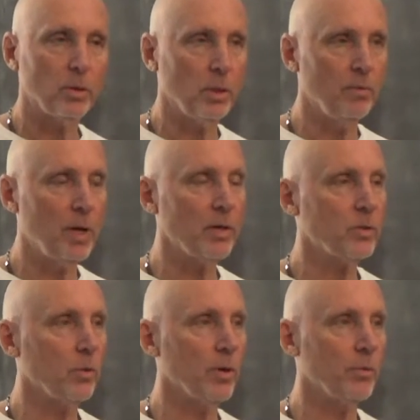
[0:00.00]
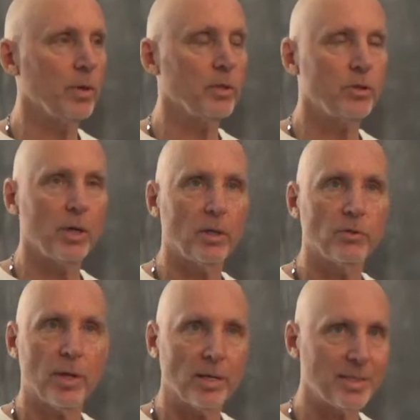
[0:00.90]
even osteoarthritic
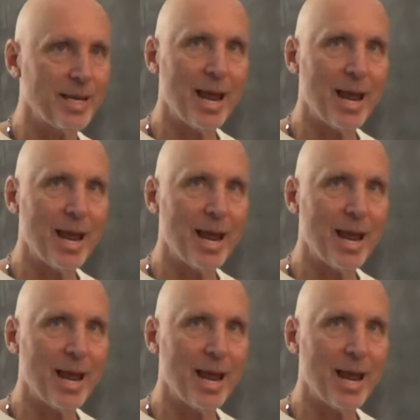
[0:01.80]
change that is